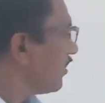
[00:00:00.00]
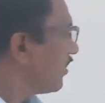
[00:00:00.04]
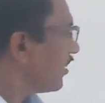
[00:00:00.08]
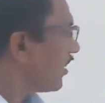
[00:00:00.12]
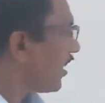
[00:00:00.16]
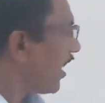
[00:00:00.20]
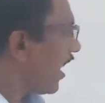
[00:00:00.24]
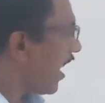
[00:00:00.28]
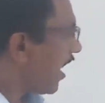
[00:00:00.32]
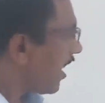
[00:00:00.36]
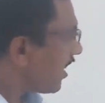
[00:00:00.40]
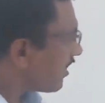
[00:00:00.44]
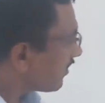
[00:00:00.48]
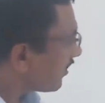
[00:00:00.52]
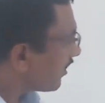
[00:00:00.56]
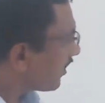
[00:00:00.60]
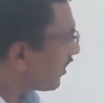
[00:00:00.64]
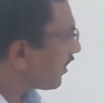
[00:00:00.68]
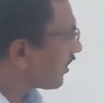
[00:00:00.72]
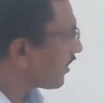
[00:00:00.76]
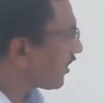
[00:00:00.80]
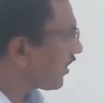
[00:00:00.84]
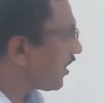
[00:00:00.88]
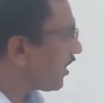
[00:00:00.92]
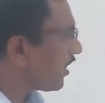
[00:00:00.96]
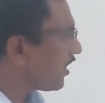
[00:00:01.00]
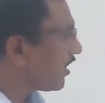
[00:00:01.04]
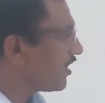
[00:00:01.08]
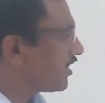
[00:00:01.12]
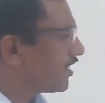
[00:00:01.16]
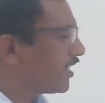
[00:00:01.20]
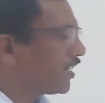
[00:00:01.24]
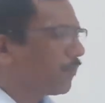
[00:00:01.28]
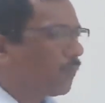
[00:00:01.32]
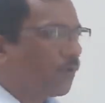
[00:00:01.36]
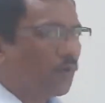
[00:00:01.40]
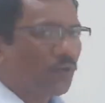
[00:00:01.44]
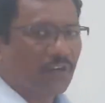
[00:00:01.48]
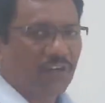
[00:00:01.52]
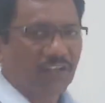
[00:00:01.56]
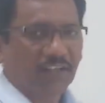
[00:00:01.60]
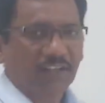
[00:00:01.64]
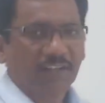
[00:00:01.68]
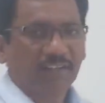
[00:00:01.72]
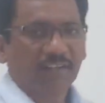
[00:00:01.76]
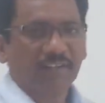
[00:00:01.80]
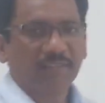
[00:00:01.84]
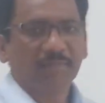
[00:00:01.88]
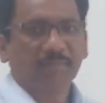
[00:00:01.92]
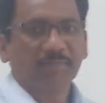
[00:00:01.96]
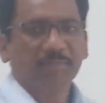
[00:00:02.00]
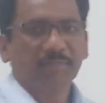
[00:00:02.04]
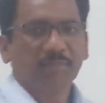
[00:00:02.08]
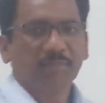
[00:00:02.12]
she has her tea in the morning.